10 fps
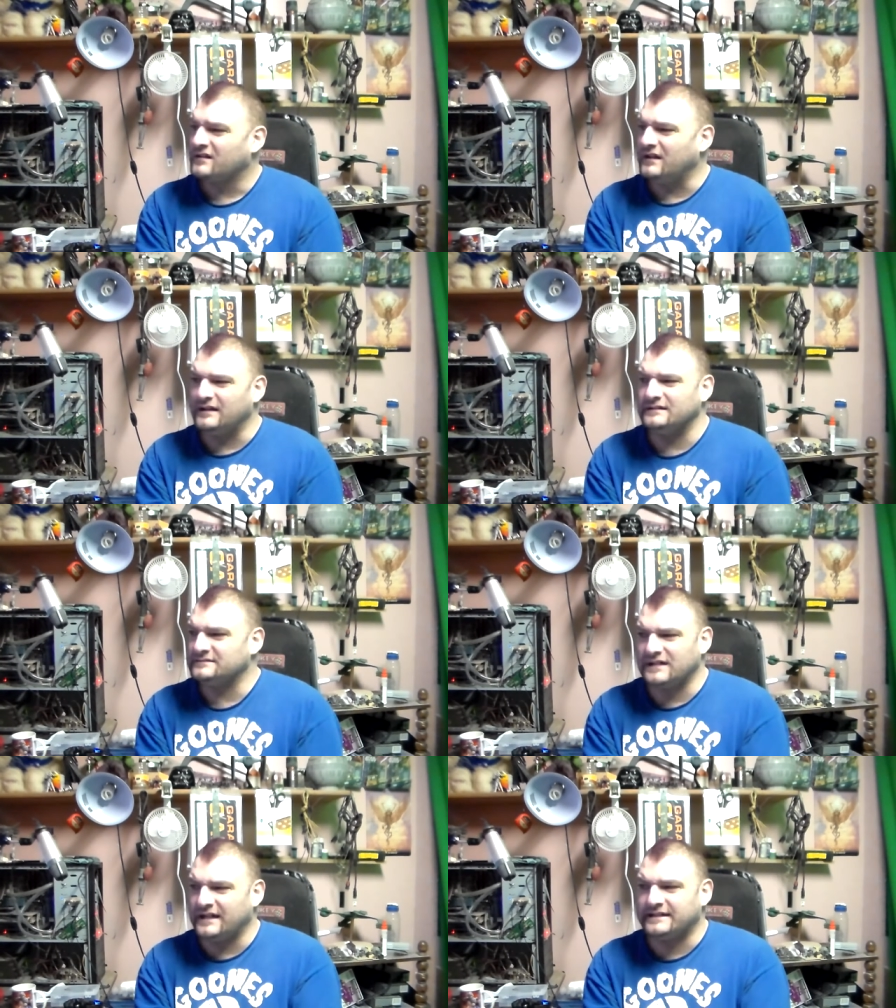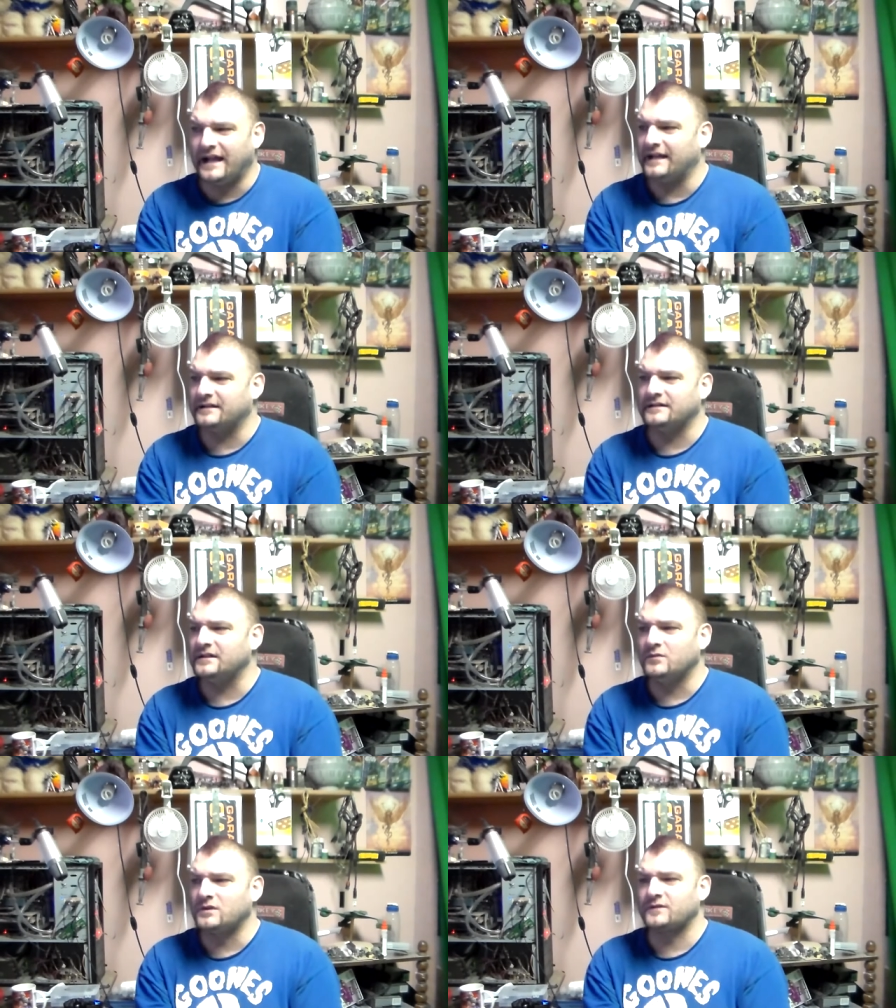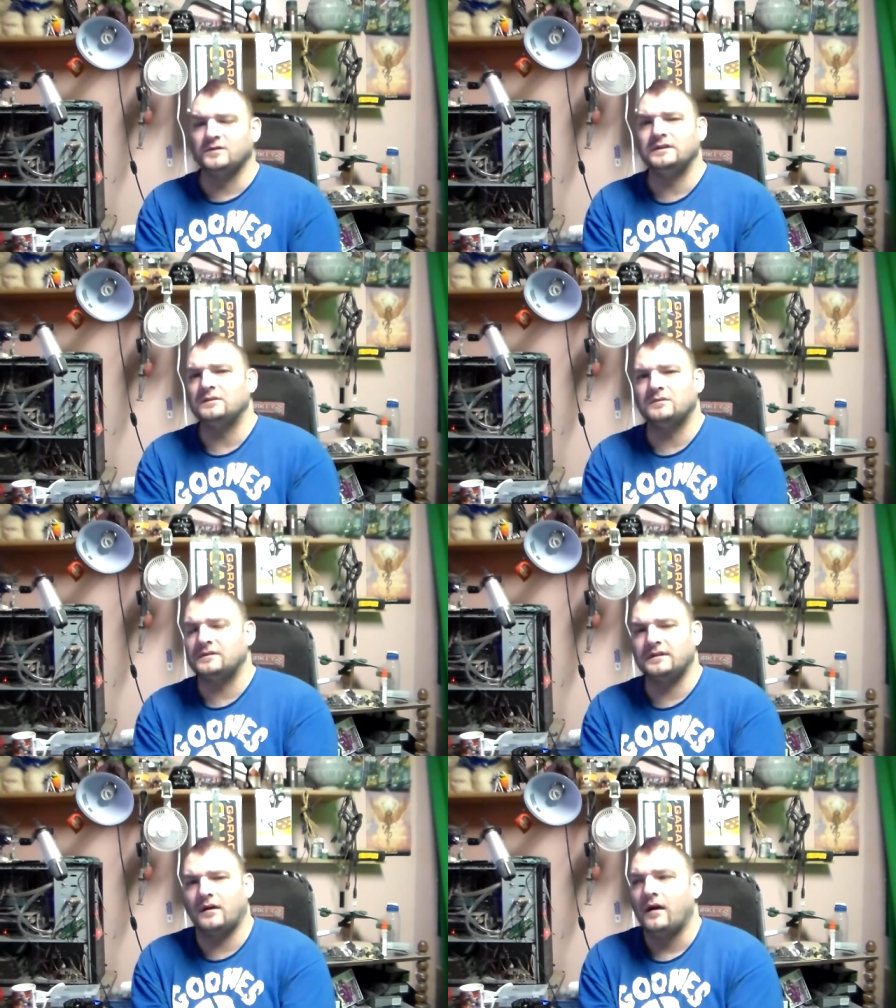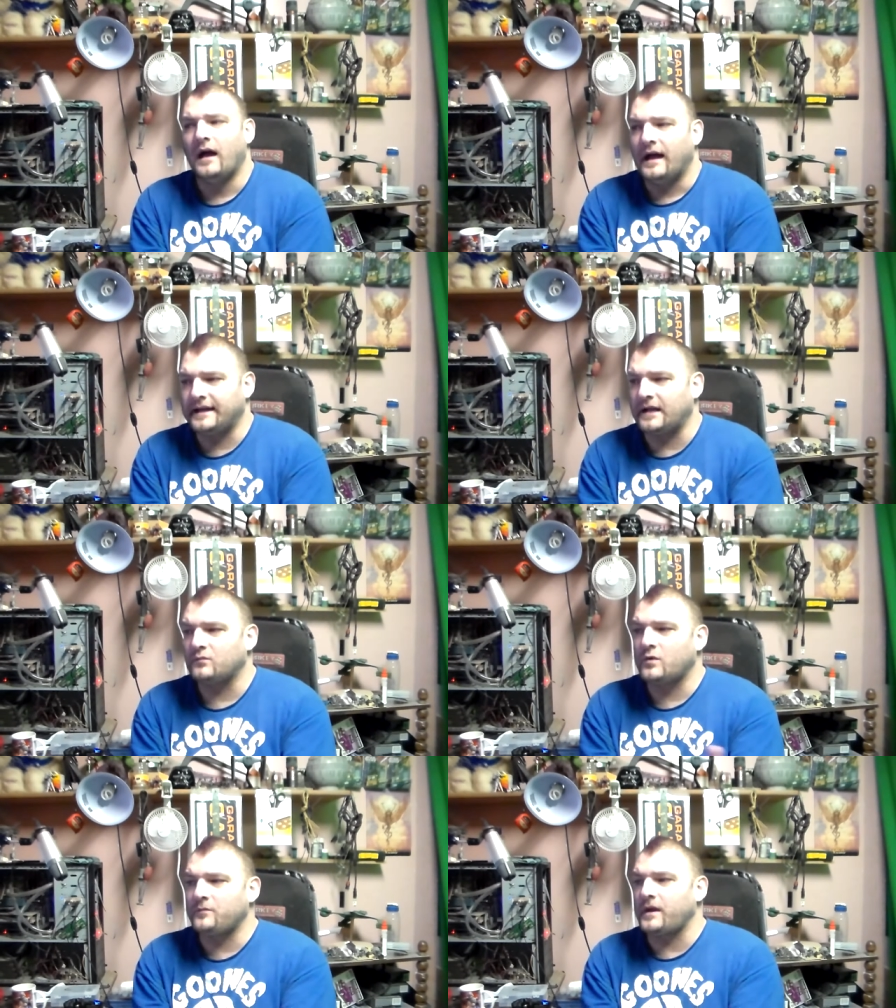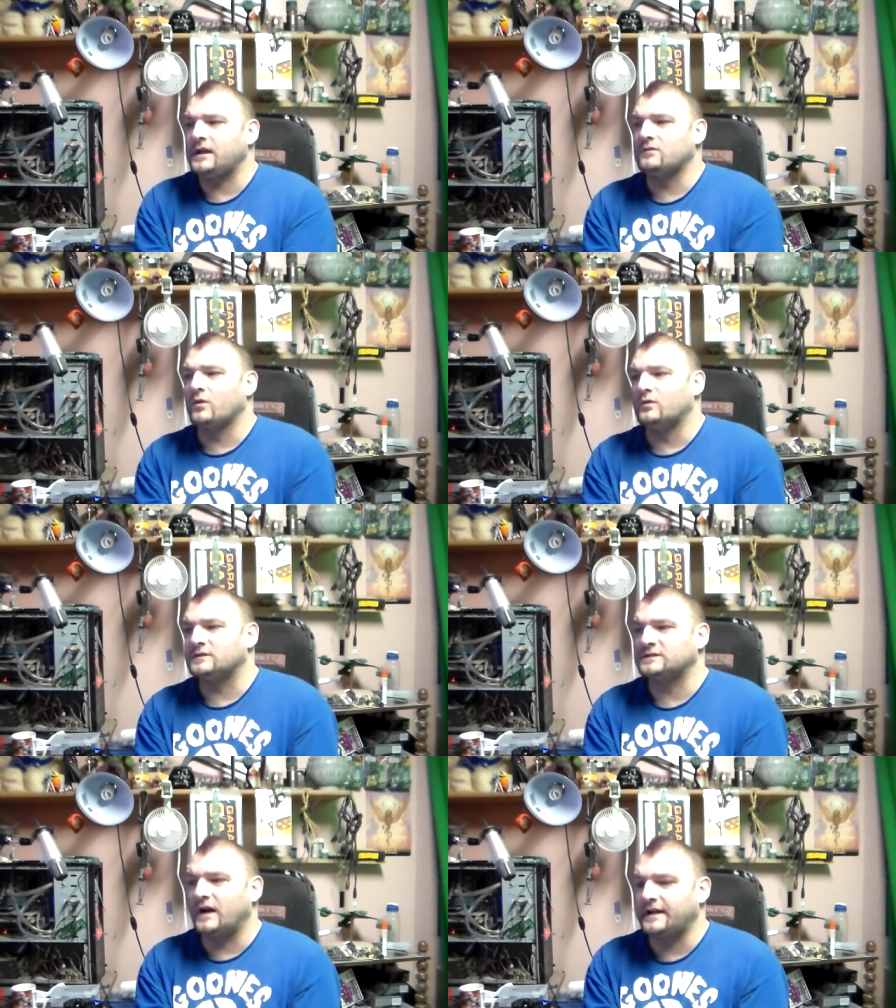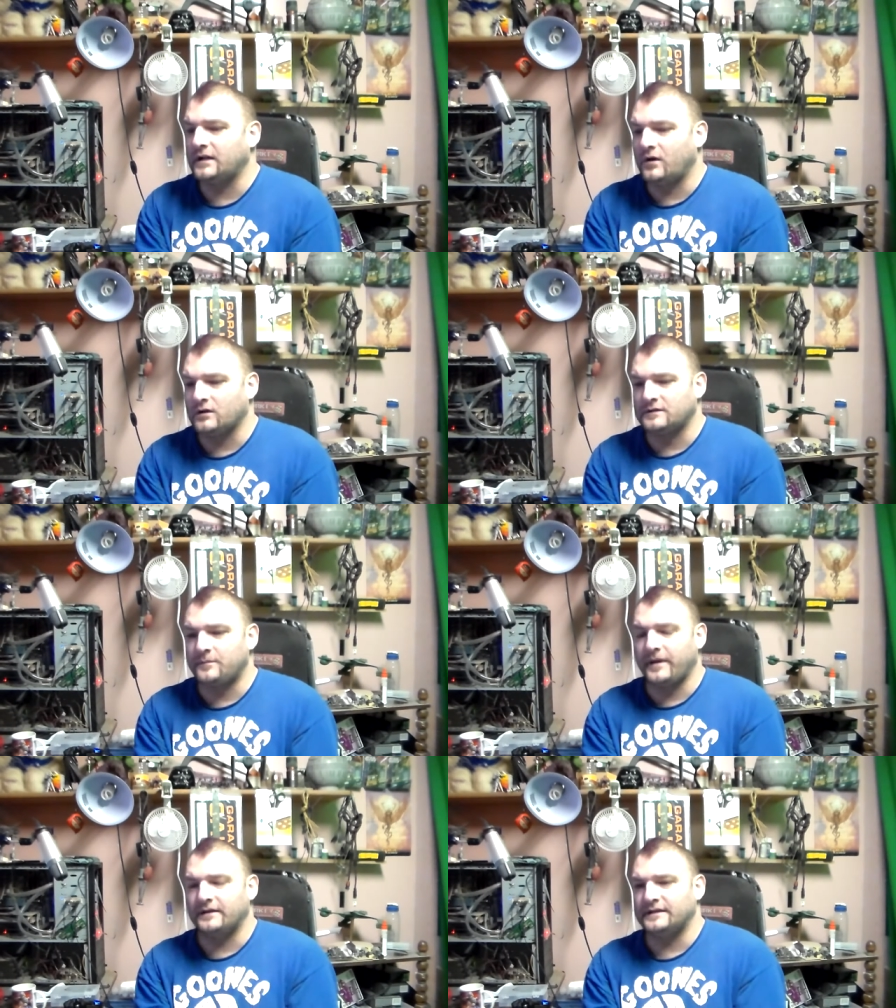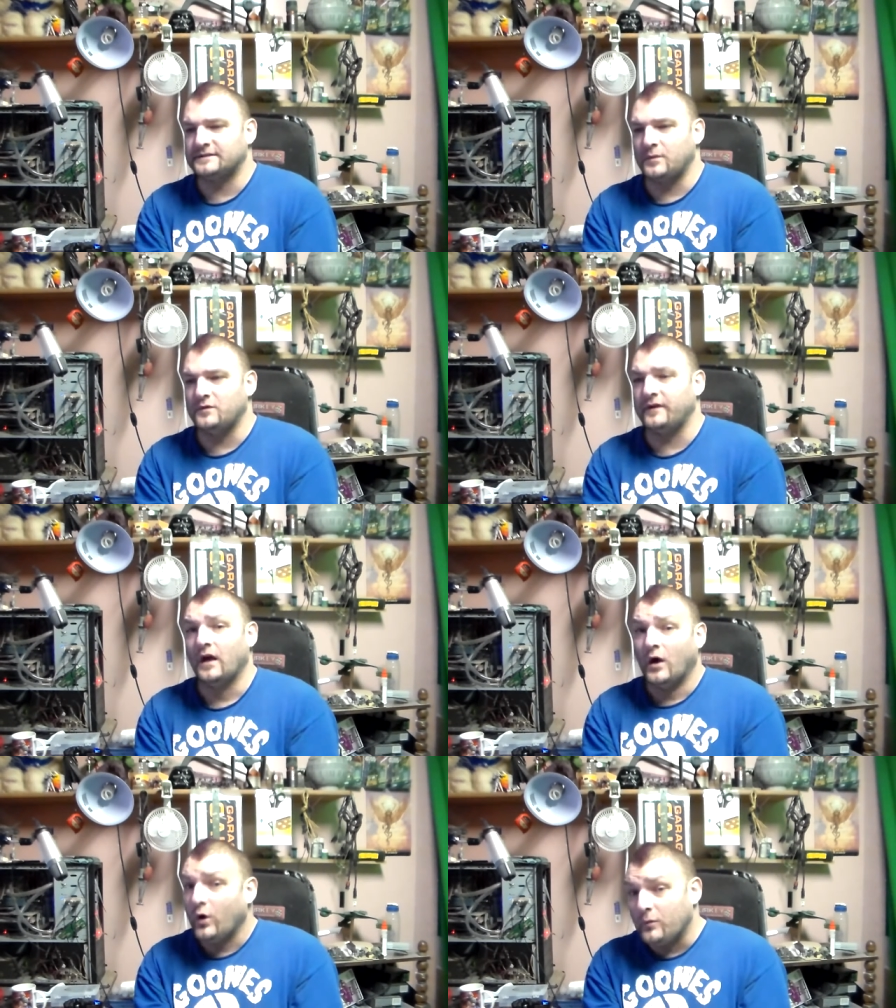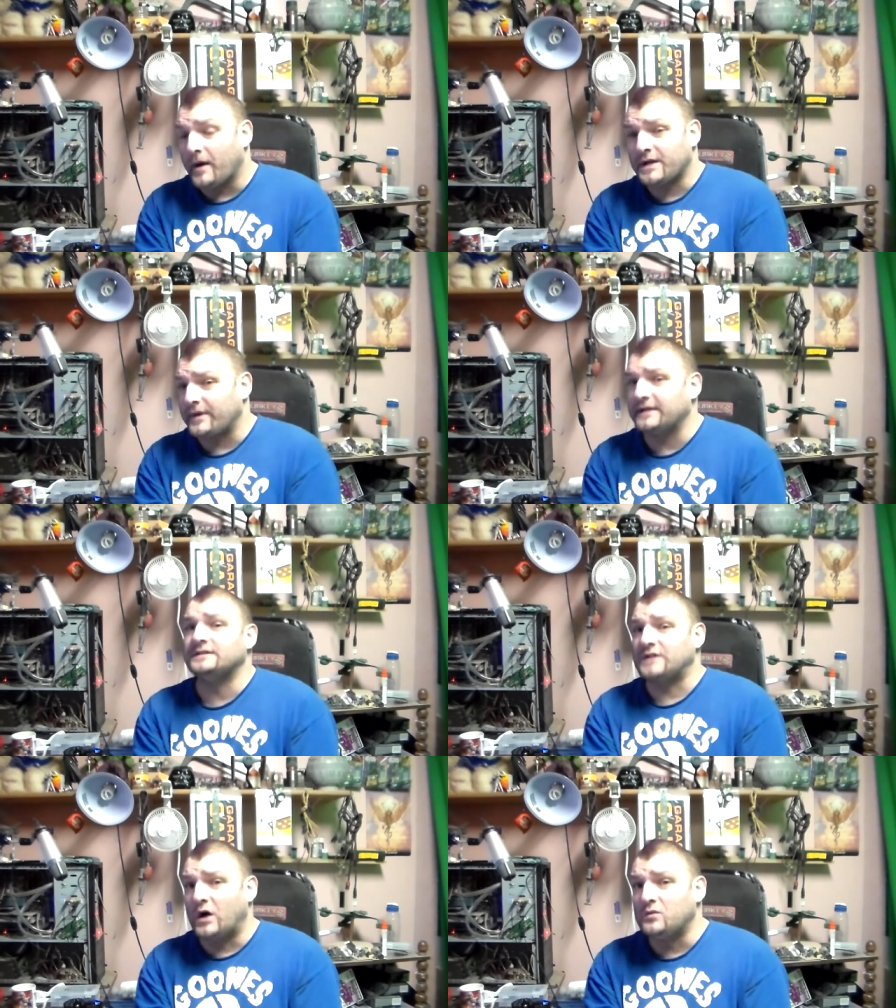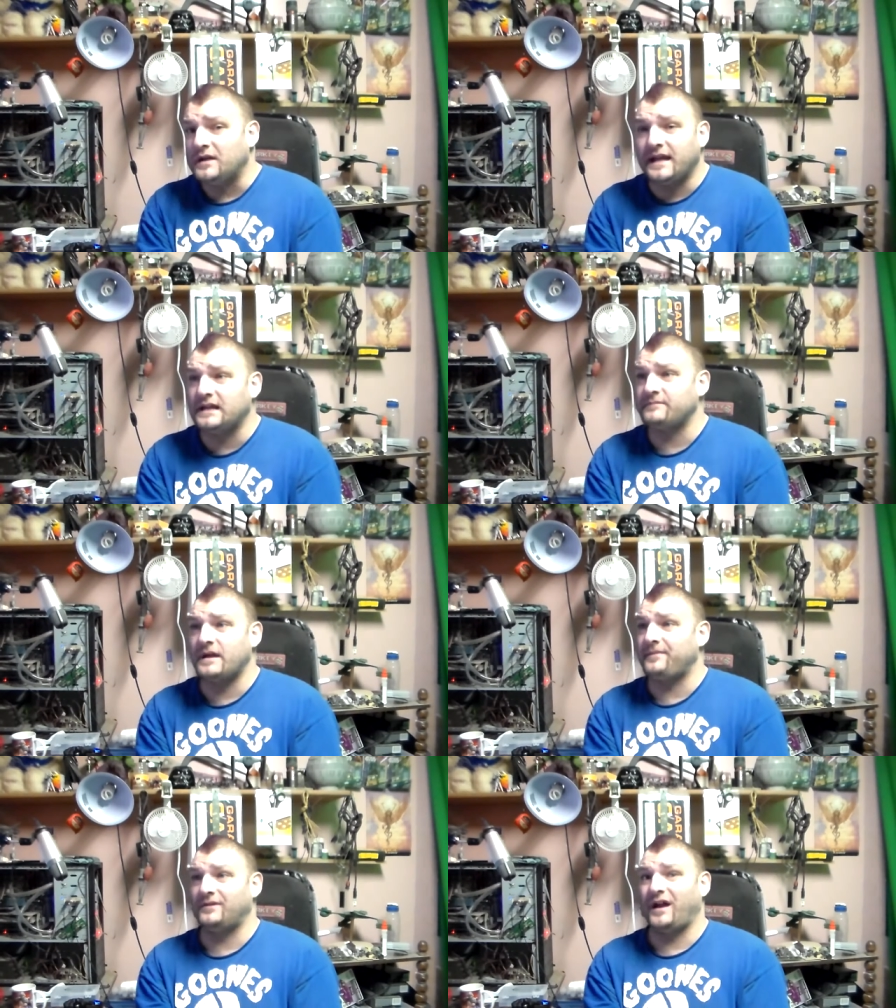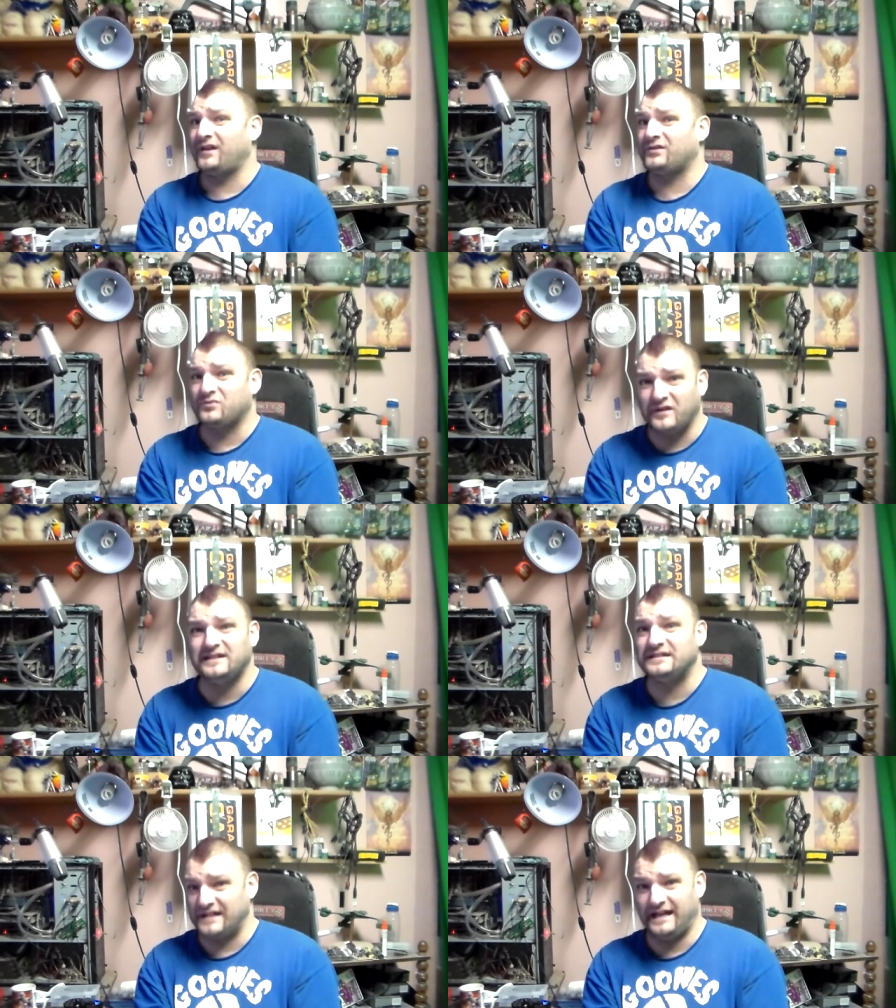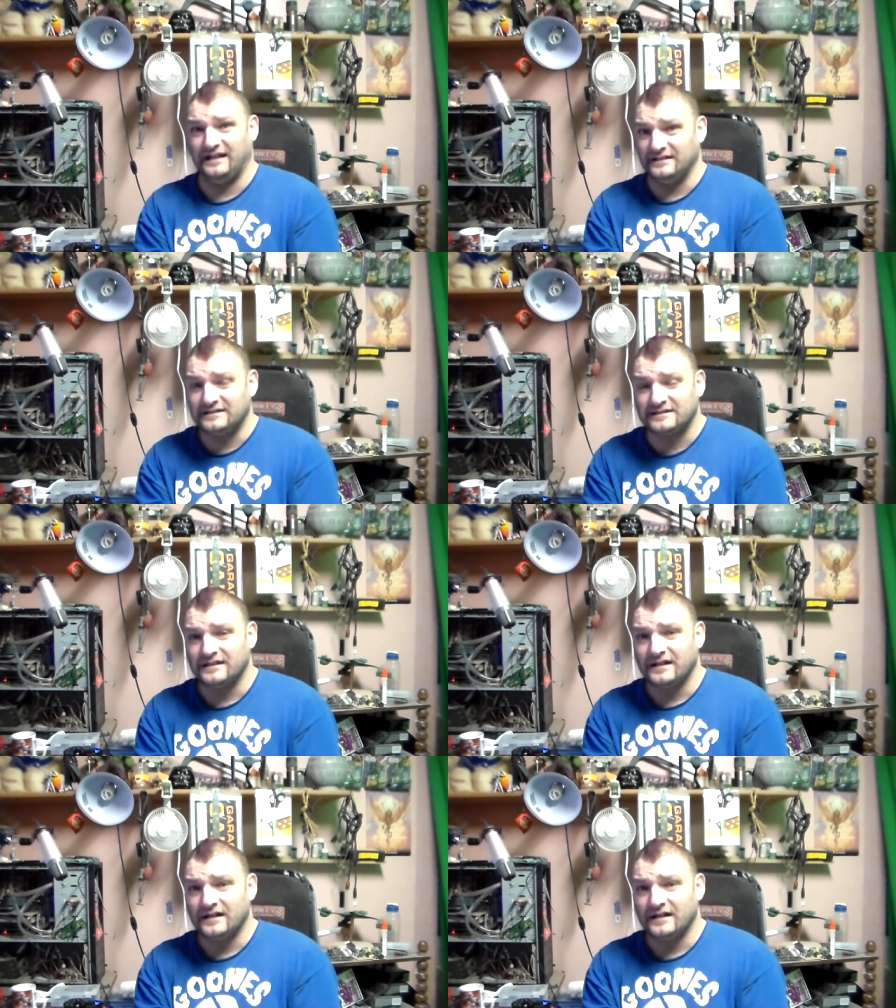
Uh, again, you would have thought it would, you know, again, with Mickey Rourke signing on to be in this movie, who, by the way, is only in maybe like three scenes,